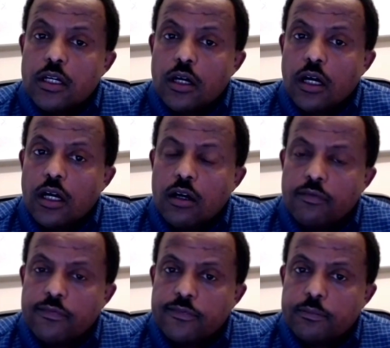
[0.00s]
Uh,
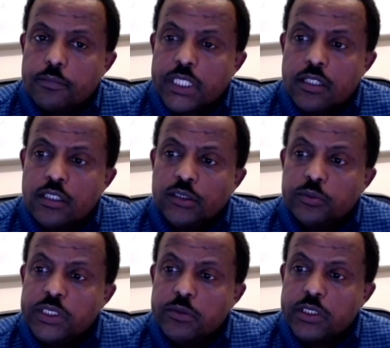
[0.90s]
because
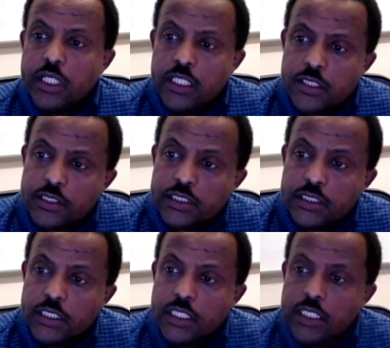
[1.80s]
we were
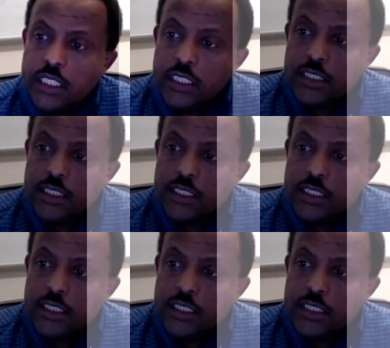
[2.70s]
interested in